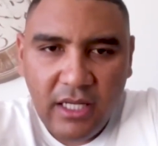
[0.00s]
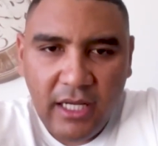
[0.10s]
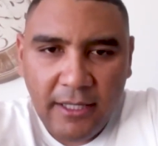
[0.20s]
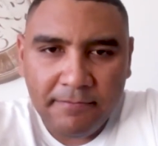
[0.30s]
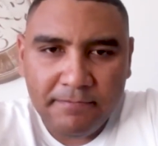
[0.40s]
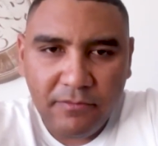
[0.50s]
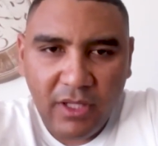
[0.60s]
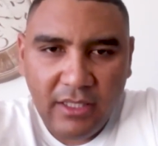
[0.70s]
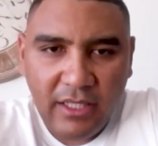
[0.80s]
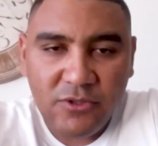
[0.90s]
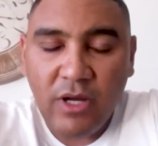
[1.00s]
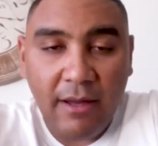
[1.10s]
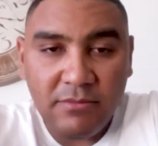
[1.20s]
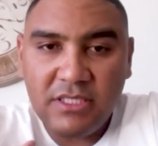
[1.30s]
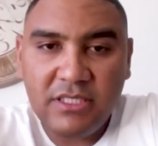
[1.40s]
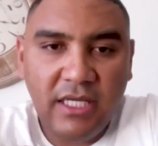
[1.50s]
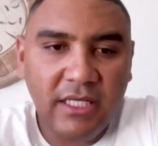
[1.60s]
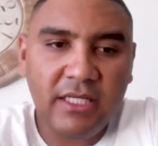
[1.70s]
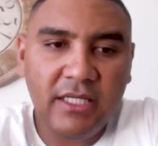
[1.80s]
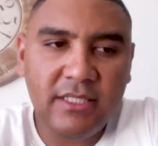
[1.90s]
Um, and that is what I'm just
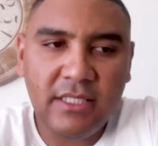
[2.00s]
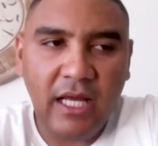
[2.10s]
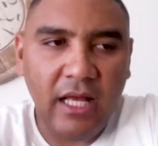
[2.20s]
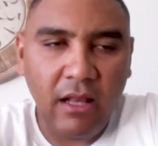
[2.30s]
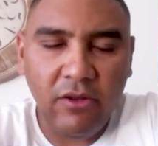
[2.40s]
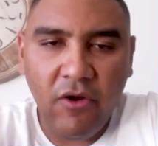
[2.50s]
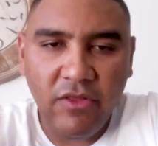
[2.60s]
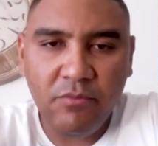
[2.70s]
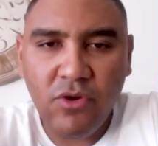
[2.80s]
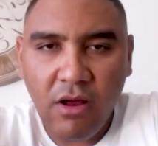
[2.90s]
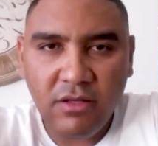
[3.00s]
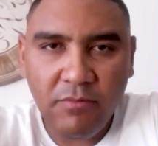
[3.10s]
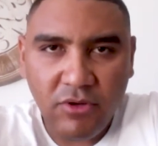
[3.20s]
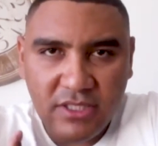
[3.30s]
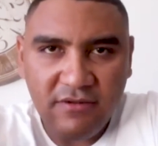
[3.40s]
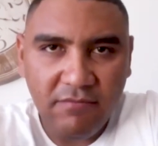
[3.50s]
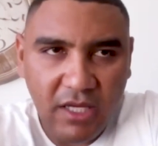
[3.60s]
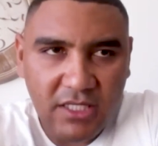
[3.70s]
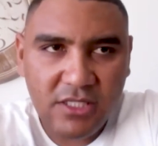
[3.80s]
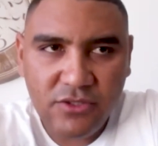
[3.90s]
saying is I'll rather put out the positive
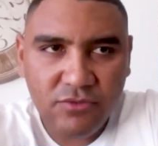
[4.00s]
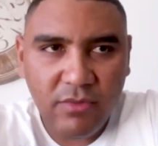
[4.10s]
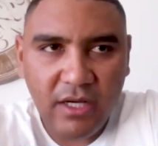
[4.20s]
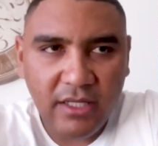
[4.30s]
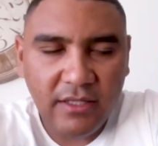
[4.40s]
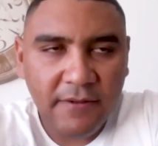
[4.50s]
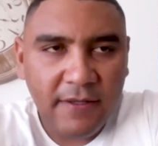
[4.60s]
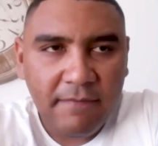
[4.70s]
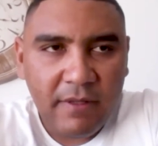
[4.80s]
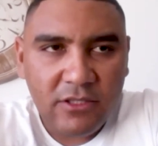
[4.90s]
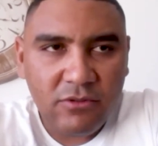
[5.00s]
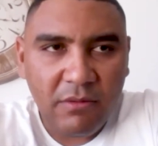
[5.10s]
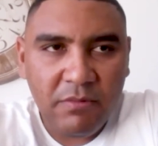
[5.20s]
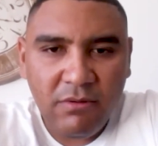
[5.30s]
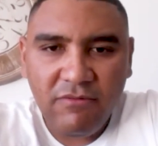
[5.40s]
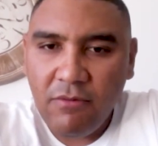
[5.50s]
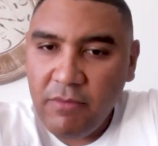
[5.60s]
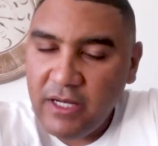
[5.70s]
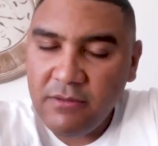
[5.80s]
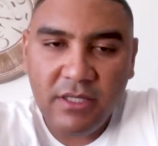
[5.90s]
message to my to my people from
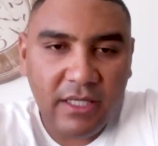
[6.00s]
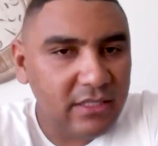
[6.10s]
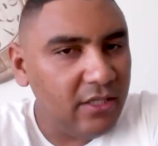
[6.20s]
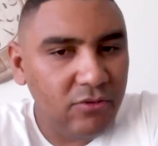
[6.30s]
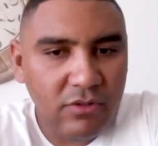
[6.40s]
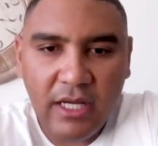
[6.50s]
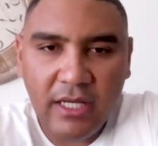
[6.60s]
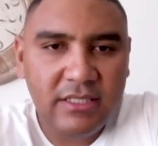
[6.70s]
Manenberg and say, look, guys,